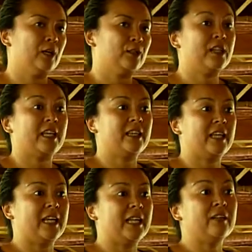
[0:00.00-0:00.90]
so that
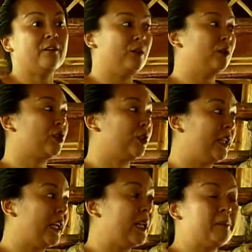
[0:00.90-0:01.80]
in the future
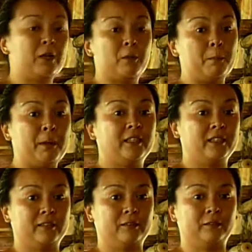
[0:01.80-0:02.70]
they can be
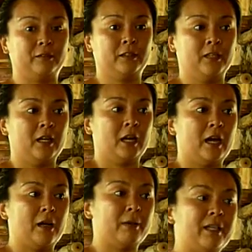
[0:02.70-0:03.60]
competitive
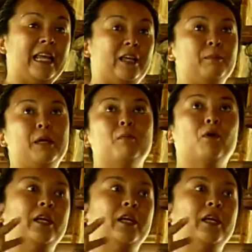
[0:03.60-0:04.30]
and they can be more